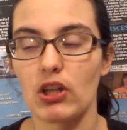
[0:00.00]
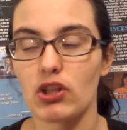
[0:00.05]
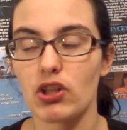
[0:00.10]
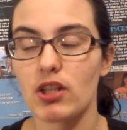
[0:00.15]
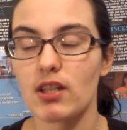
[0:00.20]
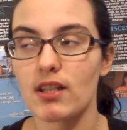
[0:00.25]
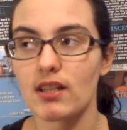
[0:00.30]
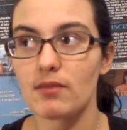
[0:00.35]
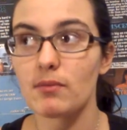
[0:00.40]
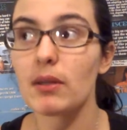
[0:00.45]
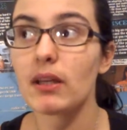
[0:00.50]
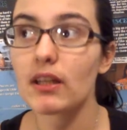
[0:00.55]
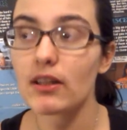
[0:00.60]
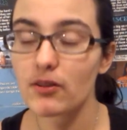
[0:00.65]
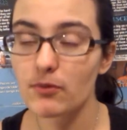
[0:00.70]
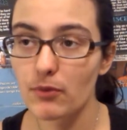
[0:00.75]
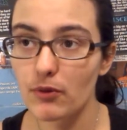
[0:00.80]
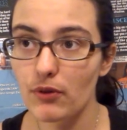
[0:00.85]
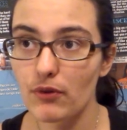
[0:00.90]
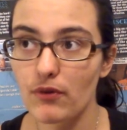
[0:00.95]
It does make a
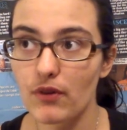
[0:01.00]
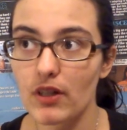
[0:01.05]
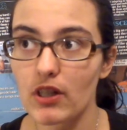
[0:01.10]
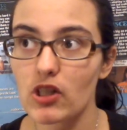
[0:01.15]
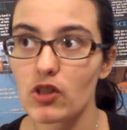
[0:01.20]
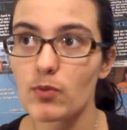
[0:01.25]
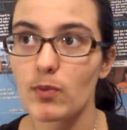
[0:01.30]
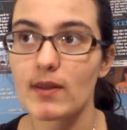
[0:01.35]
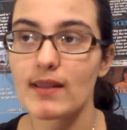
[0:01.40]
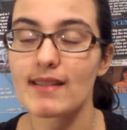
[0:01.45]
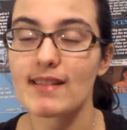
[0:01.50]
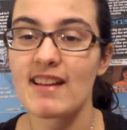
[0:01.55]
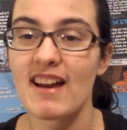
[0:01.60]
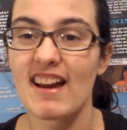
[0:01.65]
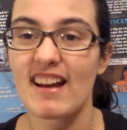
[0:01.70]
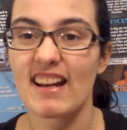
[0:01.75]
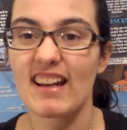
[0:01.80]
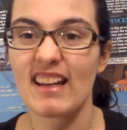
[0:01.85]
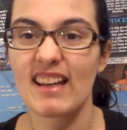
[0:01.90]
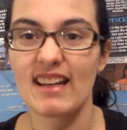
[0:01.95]
smooth finish, but it's not
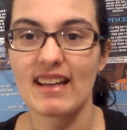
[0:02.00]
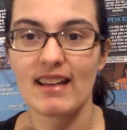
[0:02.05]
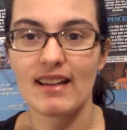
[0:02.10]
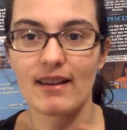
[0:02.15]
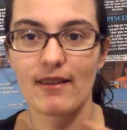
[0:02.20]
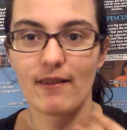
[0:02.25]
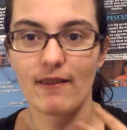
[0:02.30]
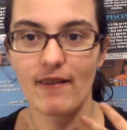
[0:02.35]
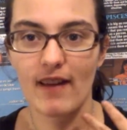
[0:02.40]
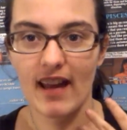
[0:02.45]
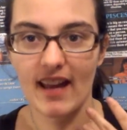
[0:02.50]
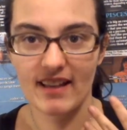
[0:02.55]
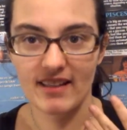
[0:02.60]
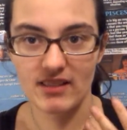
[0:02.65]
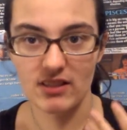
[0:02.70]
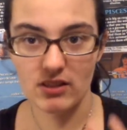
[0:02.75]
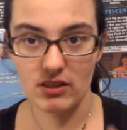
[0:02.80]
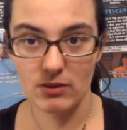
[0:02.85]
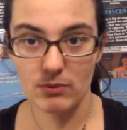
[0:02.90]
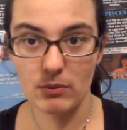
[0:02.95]
as
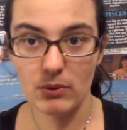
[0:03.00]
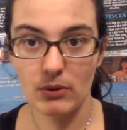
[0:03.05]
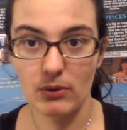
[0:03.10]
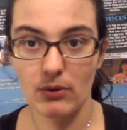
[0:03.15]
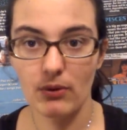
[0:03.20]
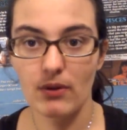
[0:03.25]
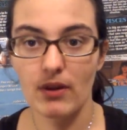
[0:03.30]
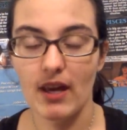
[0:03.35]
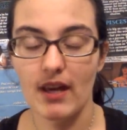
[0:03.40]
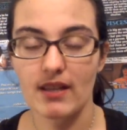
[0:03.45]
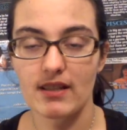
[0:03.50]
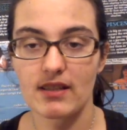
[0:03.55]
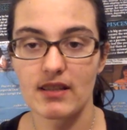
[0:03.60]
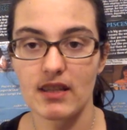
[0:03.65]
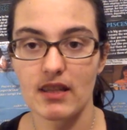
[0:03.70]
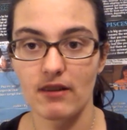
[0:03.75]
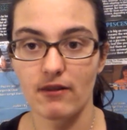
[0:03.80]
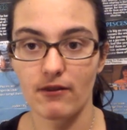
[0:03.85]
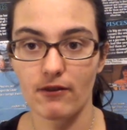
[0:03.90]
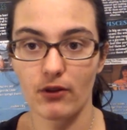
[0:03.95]
smooth as the
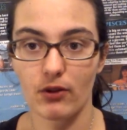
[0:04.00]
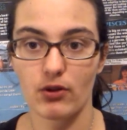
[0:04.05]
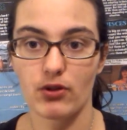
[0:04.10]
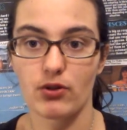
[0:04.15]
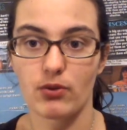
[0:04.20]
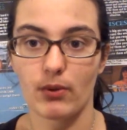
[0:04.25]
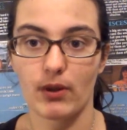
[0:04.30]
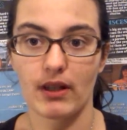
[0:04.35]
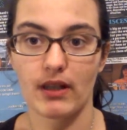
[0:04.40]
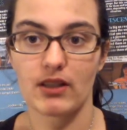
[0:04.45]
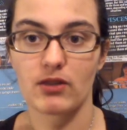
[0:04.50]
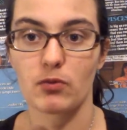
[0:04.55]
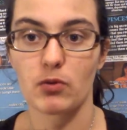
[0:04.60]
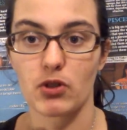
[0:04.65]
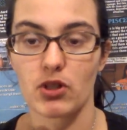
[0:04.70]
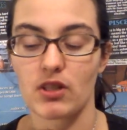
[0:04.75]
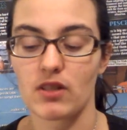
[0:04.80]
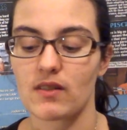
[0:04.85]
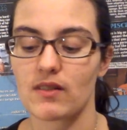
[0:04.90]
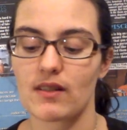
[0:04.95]
first one is, which
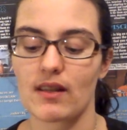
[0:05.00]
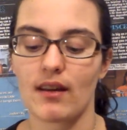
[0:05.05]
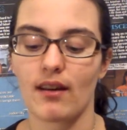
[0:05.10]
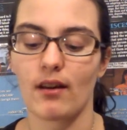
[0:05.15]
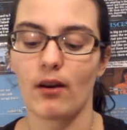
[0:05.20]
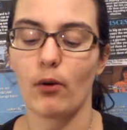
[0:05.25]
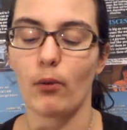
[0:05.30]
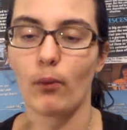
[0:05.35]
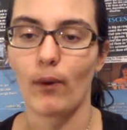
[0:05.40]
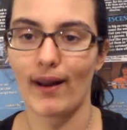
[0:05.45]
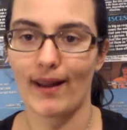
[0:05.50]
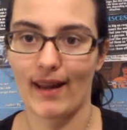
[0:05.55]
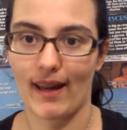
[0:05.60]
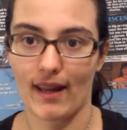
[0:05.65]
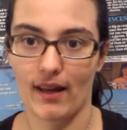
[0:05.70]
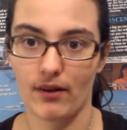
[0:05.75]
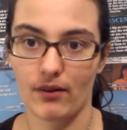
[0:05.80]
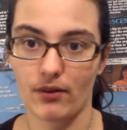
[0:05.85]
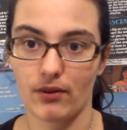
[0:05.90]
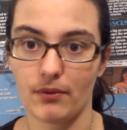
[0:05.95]
is a white
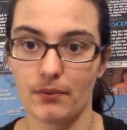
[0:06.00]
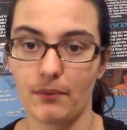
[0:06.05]
handle.